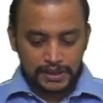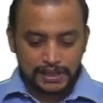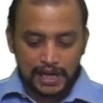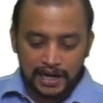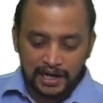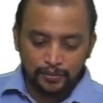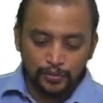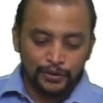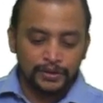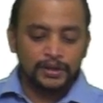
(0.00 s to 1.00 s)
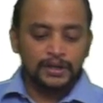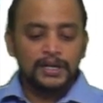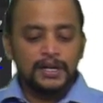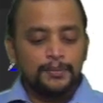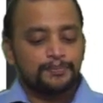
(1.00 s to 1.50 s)
sun and moon
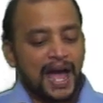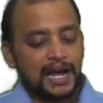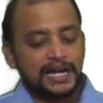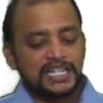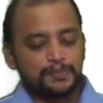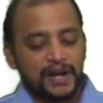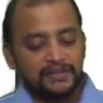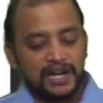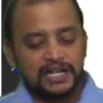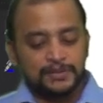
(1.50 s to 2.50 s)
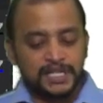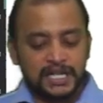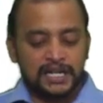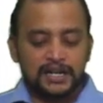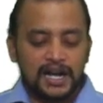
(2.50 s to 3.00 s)
packers private
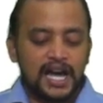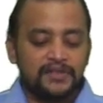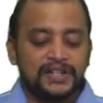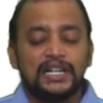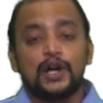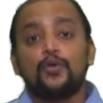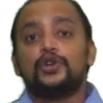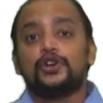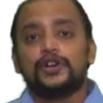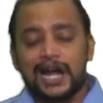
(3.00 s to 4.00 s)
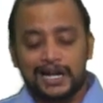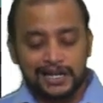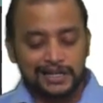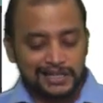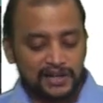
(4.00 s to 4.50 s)
limited availed outdoor
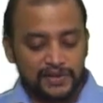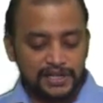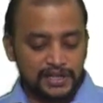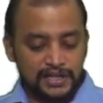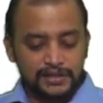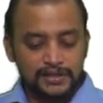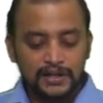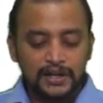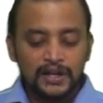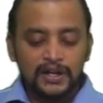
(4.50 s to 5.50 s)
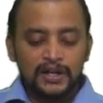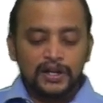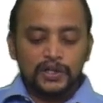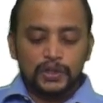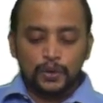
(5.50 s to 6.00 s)
catering services
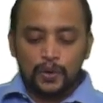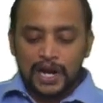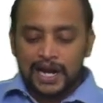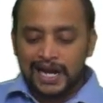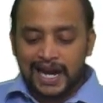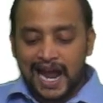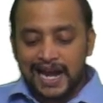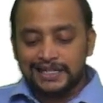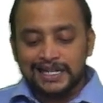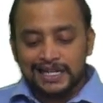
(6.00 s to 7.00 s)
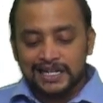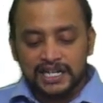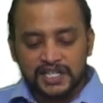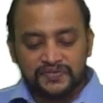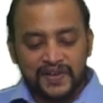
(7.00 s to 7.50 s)
to run a canteen in
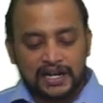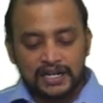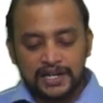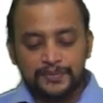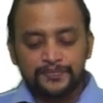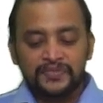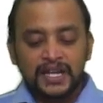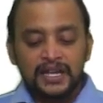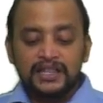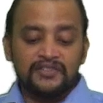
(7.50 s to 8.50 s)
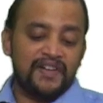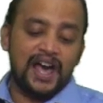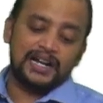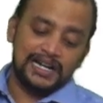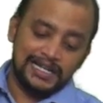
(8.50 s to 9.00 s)
its factory the
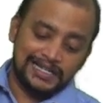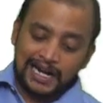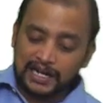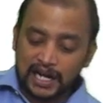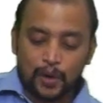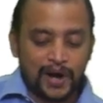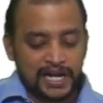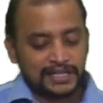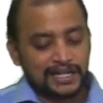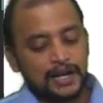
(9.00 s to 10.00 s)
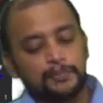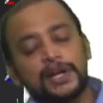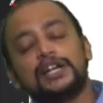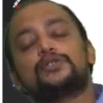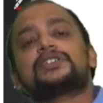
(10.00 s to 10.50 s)
Factories Act requires the
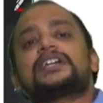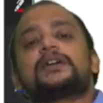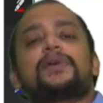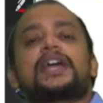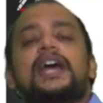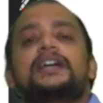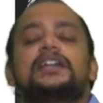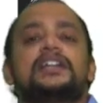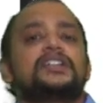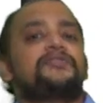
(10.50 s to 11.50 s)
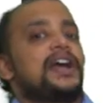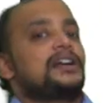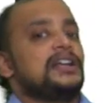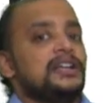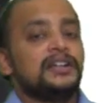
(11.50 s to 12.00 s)
company to set up a canteen in the
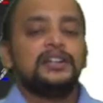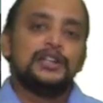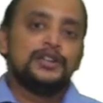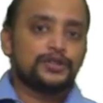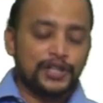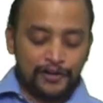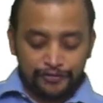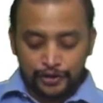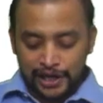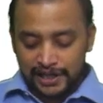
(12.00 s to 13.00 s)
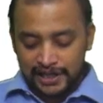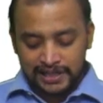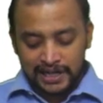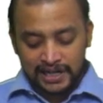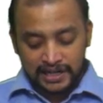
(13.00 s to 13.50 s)
factory. So therefore, it is
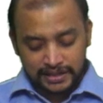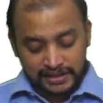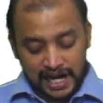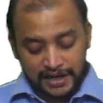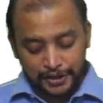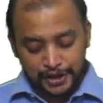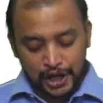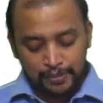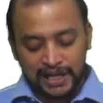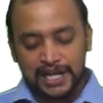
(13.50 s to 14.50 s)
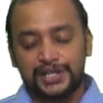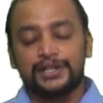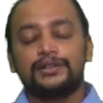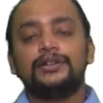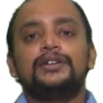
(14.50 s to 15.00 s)
under a statutory obligation.